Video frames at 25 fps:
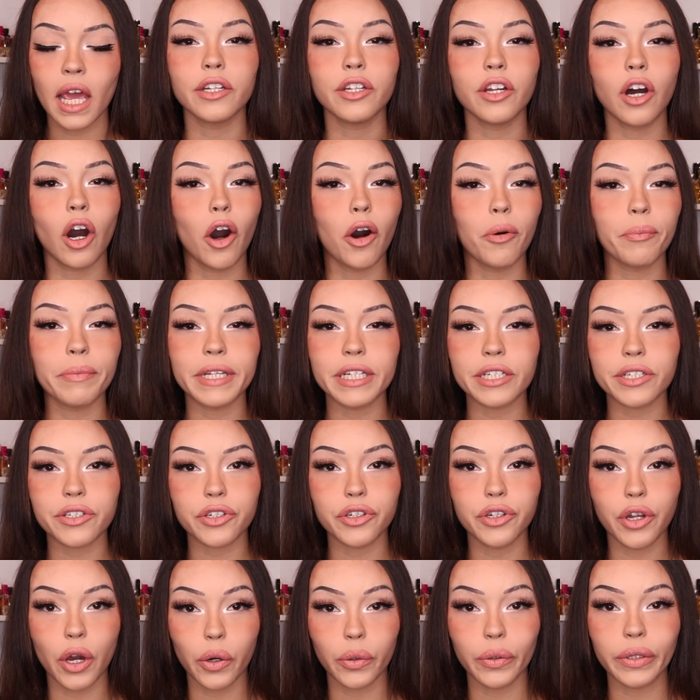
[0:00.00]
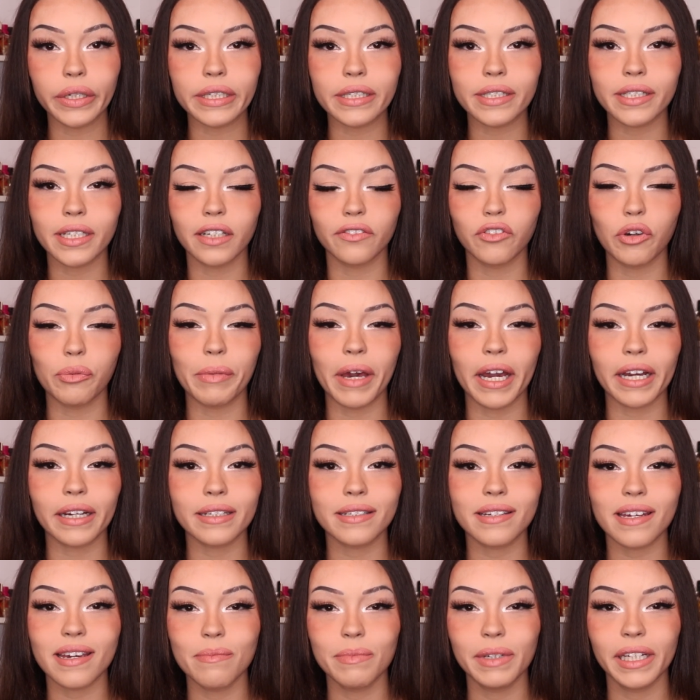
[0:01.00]
an almond note instead of a
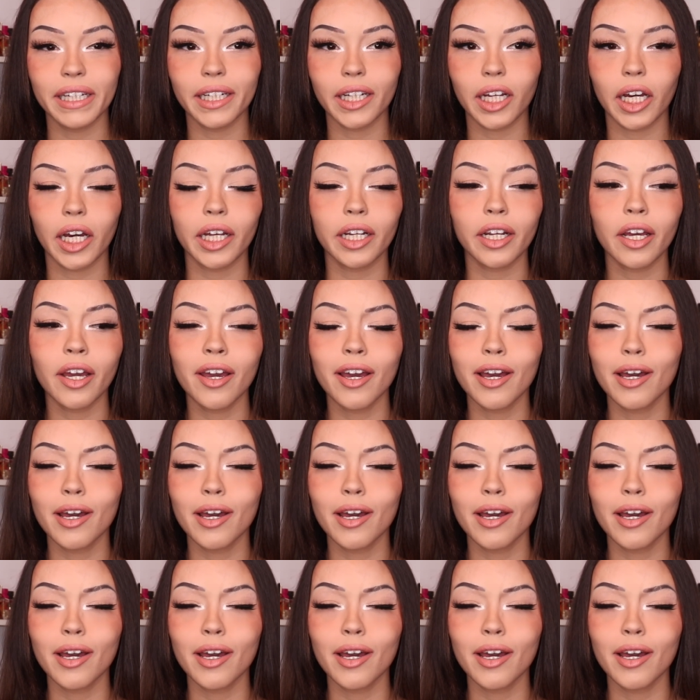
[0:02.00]
macadamia nut,